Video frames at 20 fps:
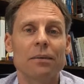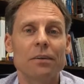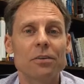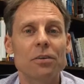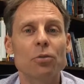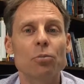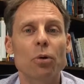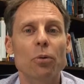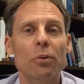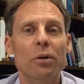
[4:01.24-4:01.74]
This
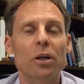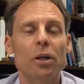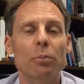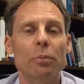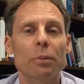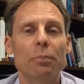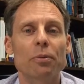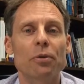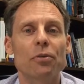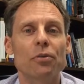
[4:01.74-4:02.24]
is what we're going
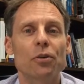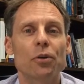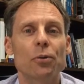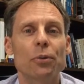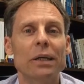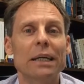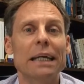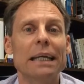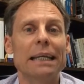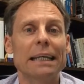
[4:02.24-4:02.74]
to be
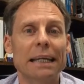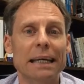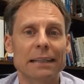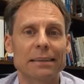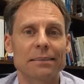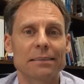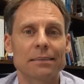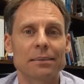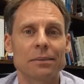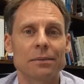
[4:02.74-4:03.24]
pursuing
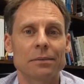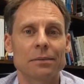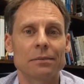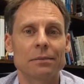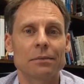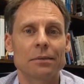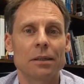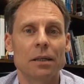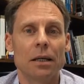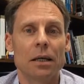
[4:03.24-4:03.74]
next.
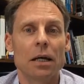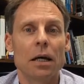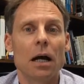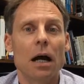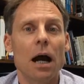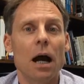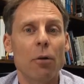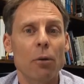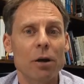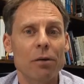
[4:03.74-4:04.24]

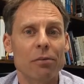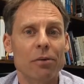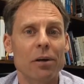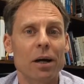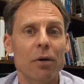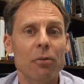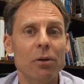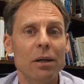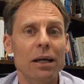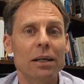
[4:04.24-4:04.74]
However,
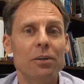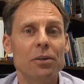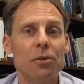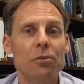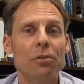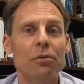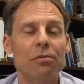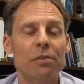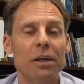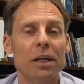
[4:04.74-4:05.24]
I would like you
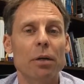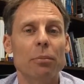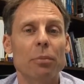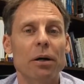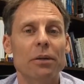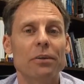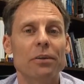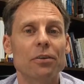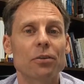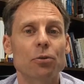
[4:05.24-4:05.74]
to think
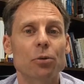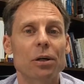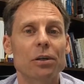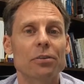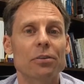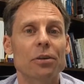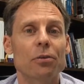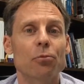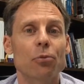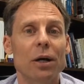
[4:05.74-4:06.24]
about this
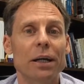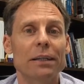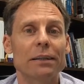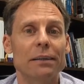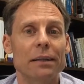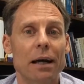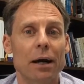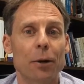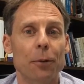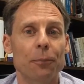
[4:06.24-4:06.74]
question right
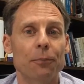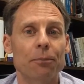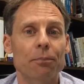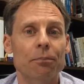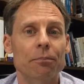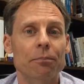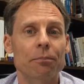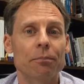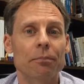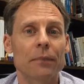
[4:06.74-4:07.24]
now.
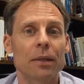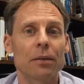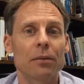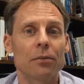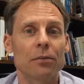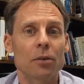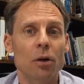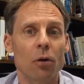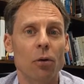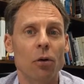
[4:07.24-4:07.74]

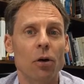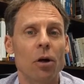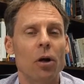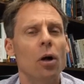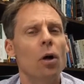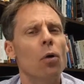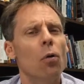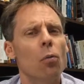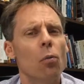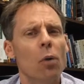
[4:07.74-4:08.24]
So,
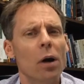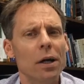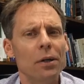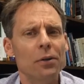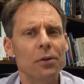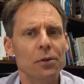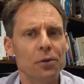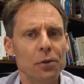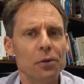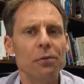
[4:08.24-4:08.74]
why
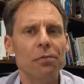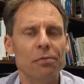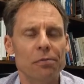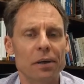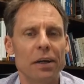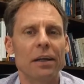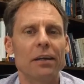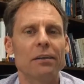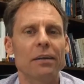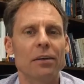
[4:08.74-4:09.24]
do you
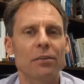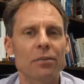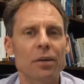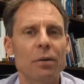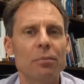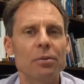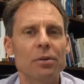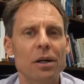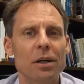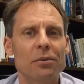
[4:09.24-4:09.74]
think that
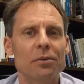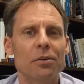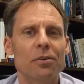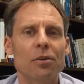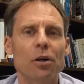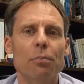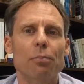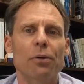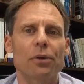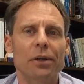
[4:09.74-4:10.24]
some
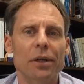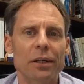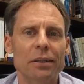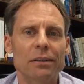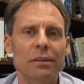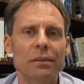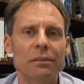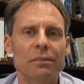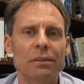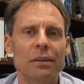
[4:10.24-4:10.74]
countries are
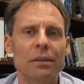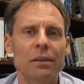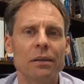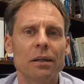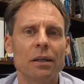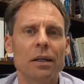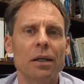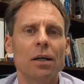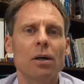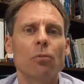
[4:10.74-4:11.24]
productive
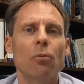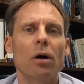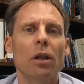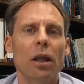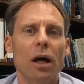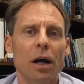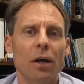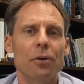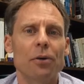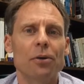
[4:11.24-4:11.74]

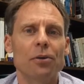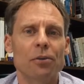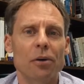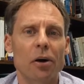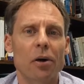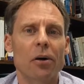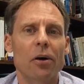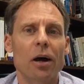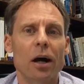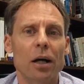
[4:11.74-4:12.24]
while others
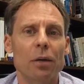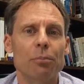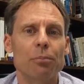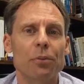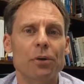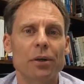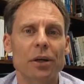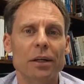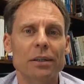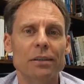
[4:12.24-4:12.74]
are
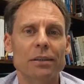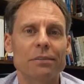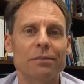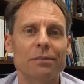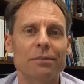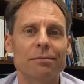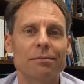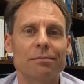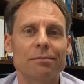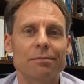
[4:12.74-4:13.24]
unproductive?